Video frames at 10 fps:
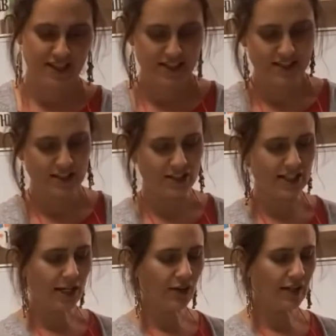is to
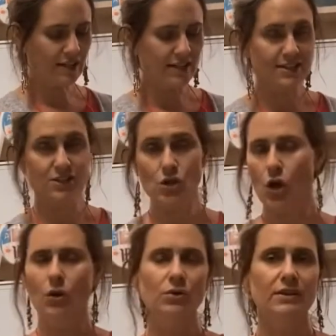decorate these
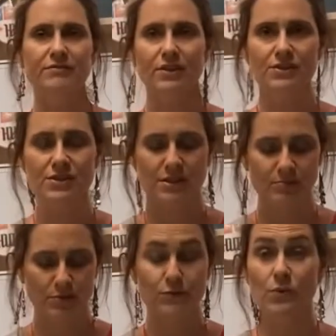totally first
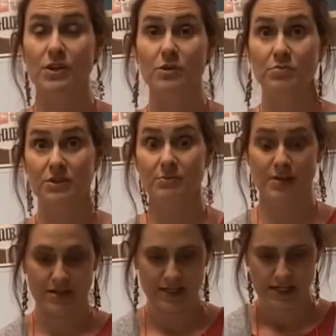before you put them
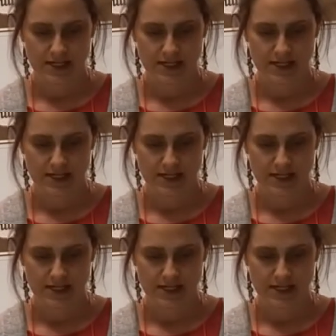on.